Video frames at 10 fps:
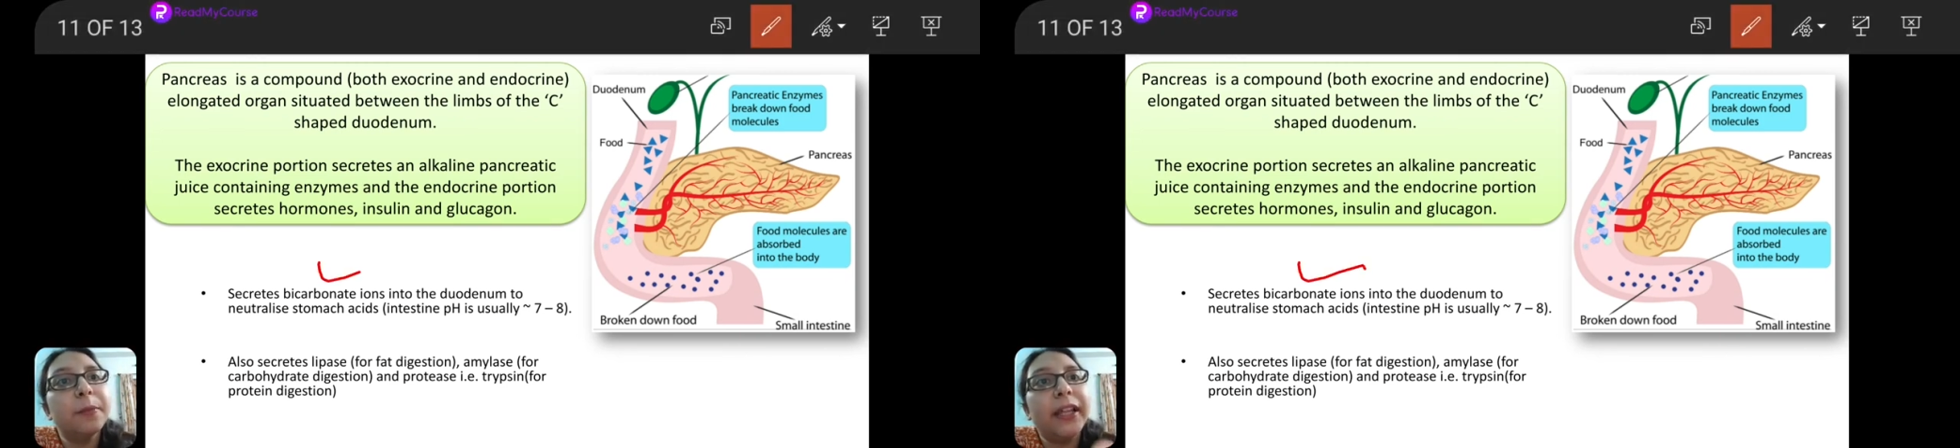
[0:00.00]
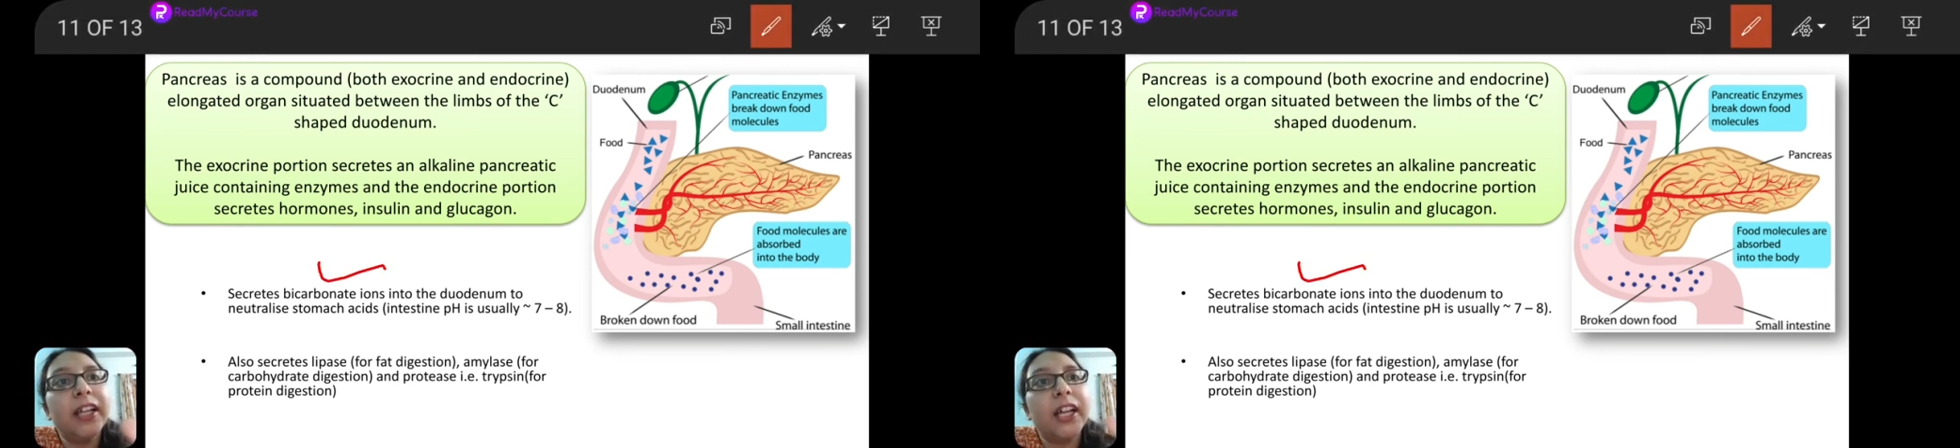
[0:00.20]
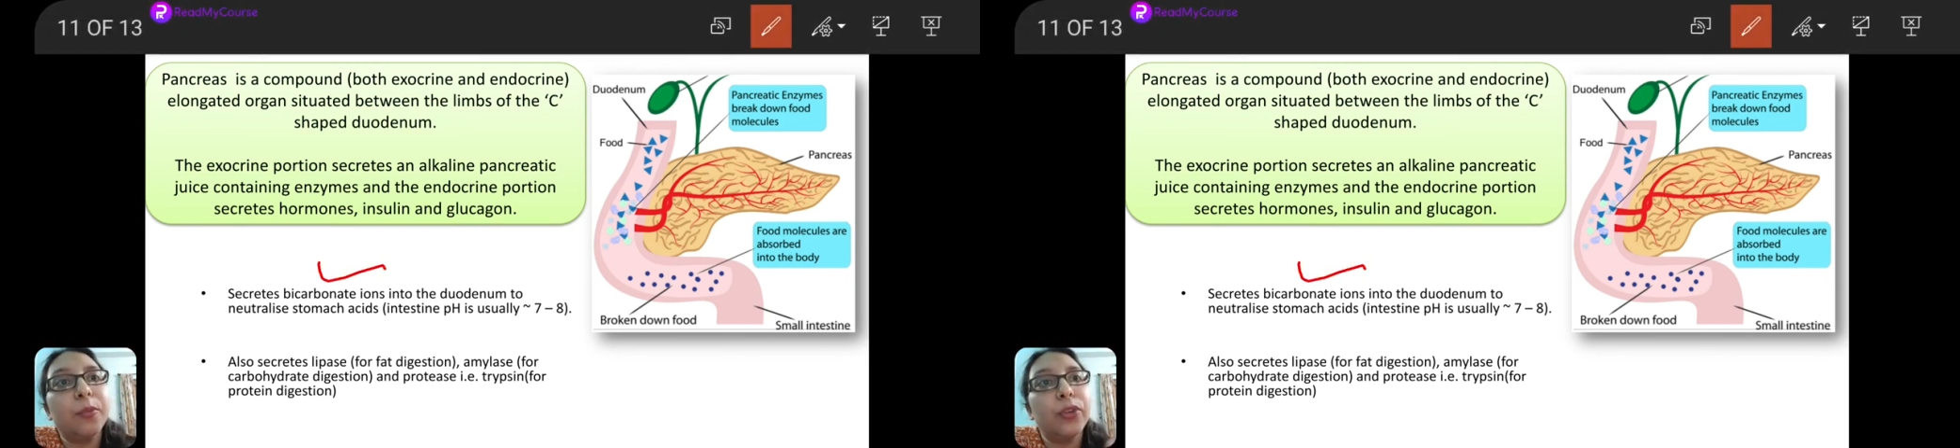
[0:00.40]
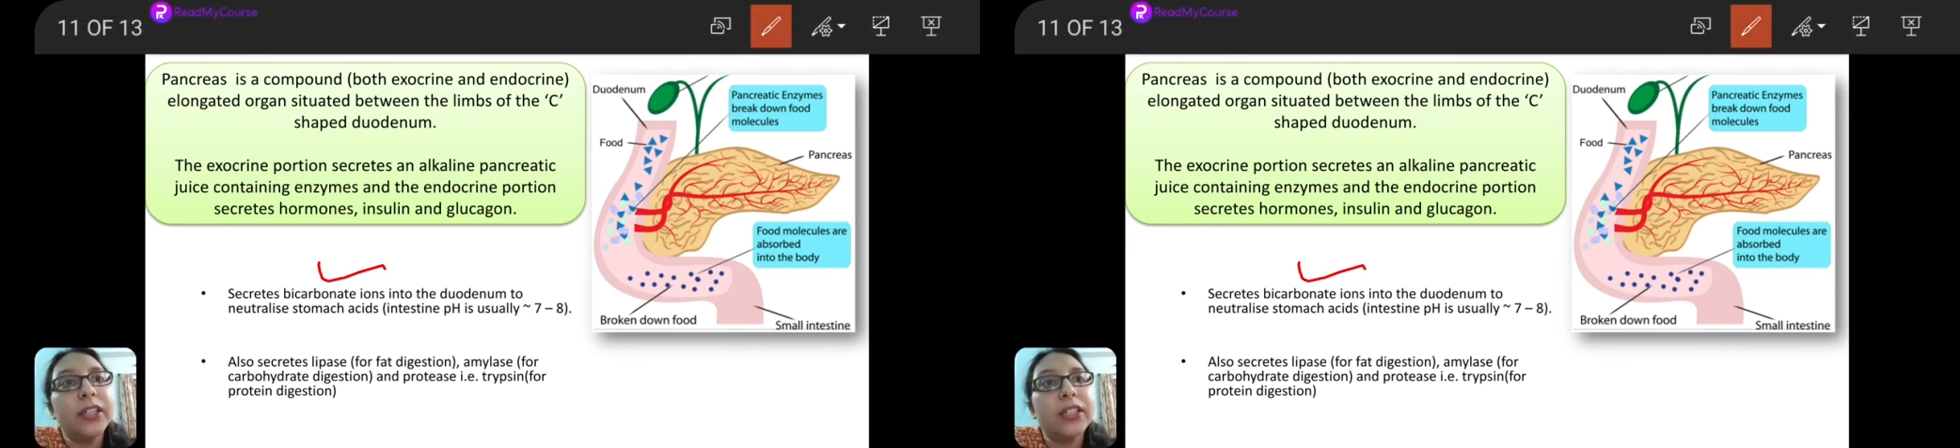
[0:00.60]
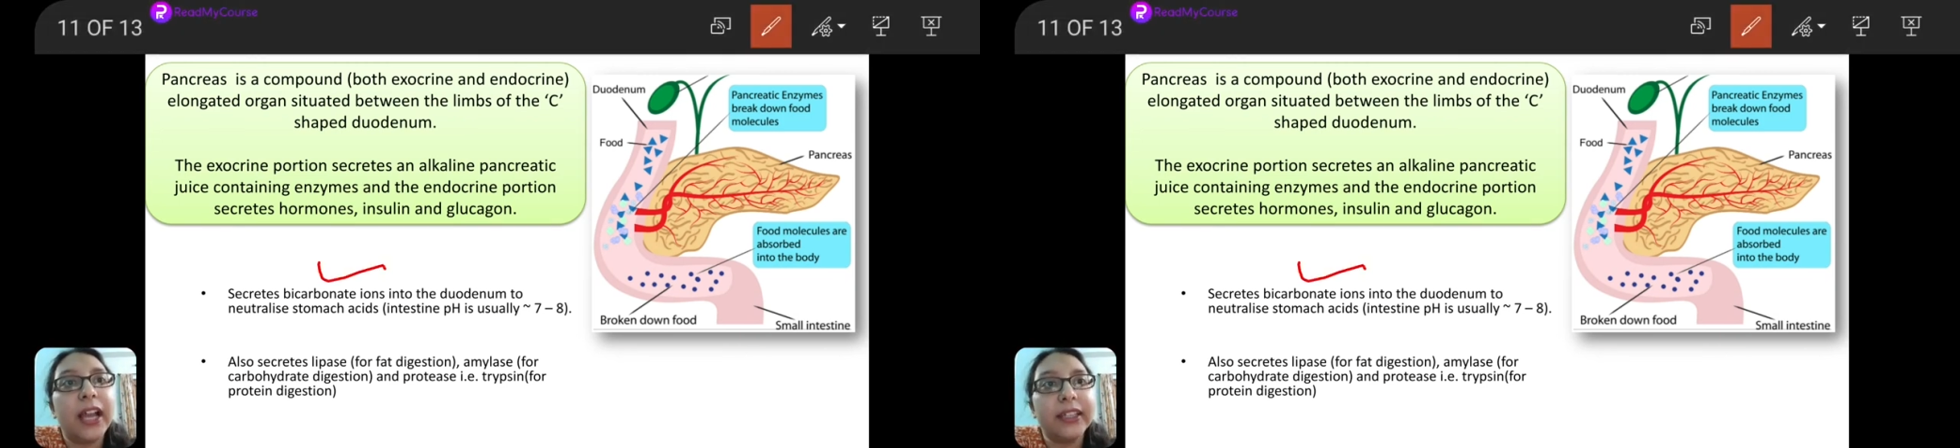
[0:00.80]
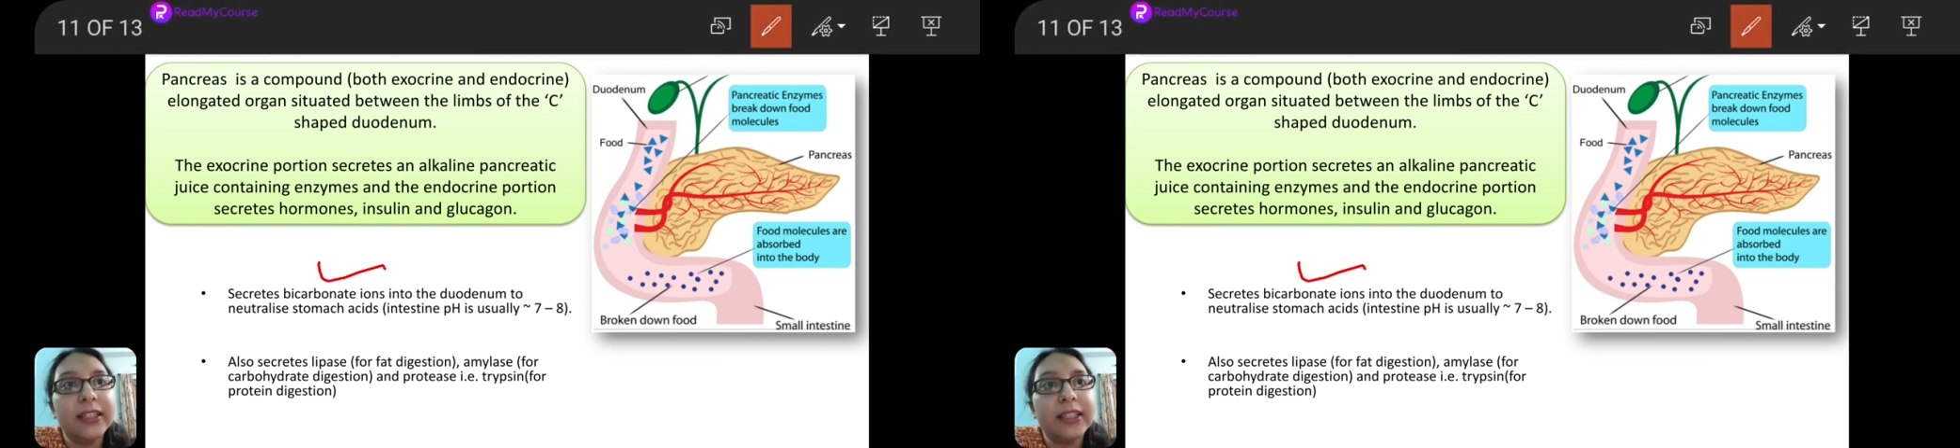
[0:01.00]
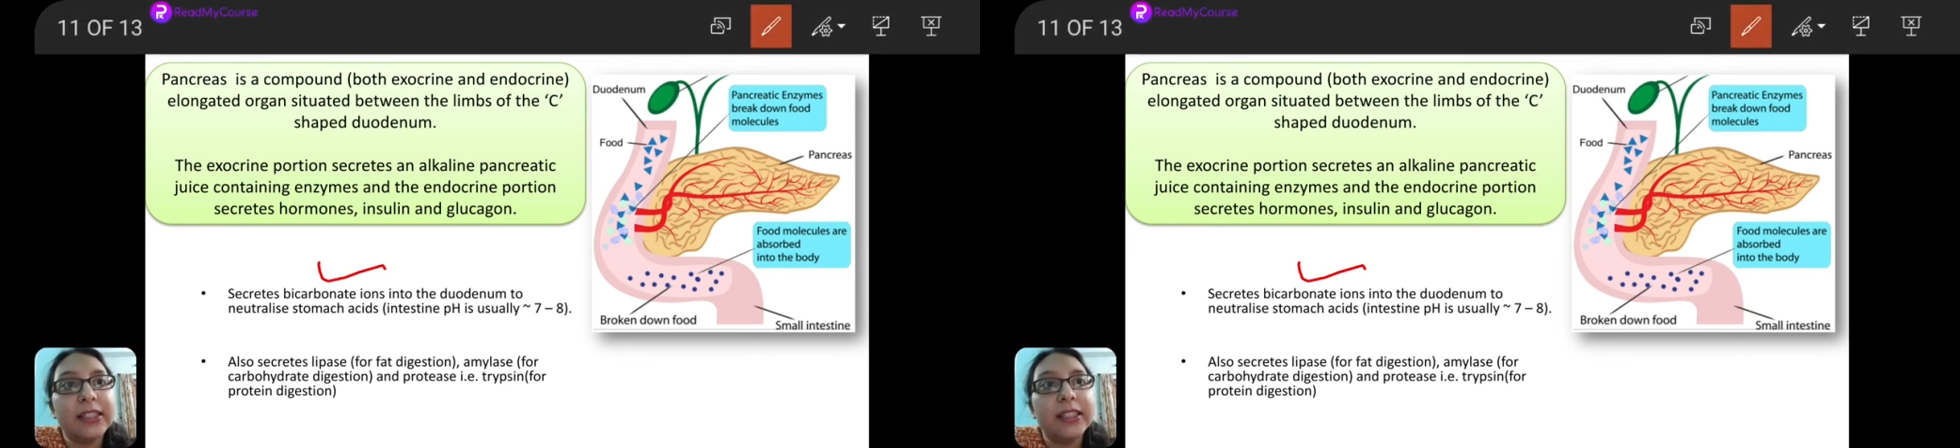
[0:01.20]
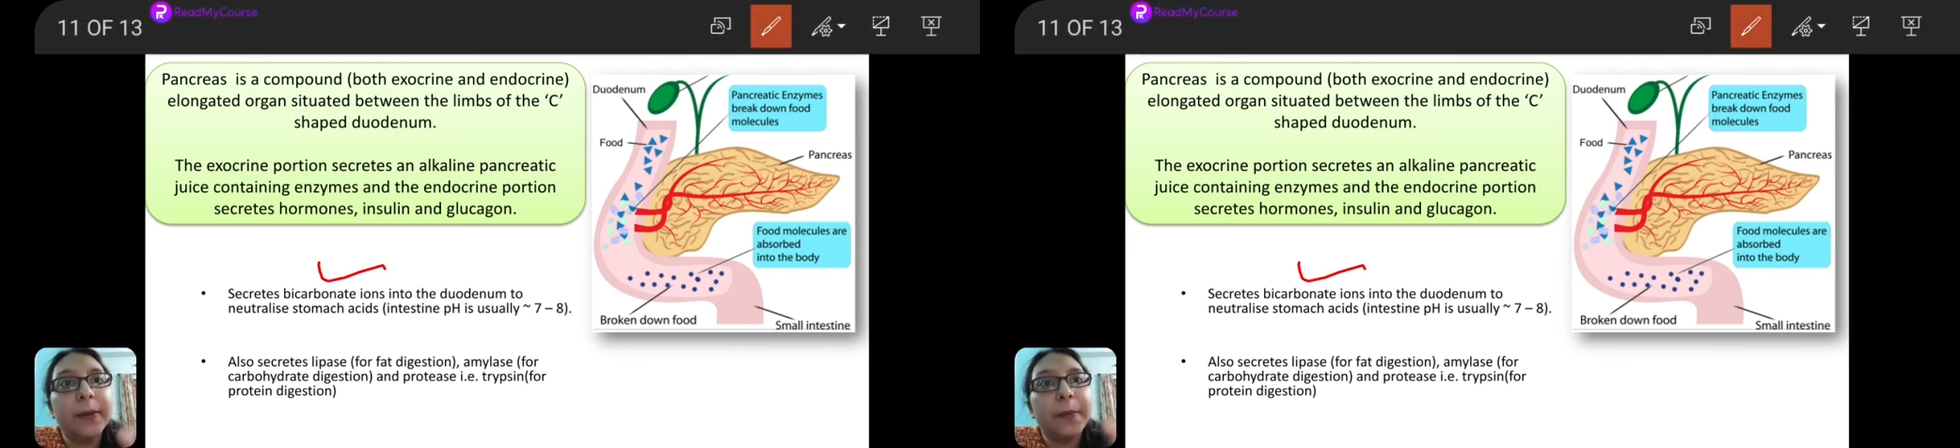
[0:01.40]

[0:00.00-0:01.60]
bicarbonate ions.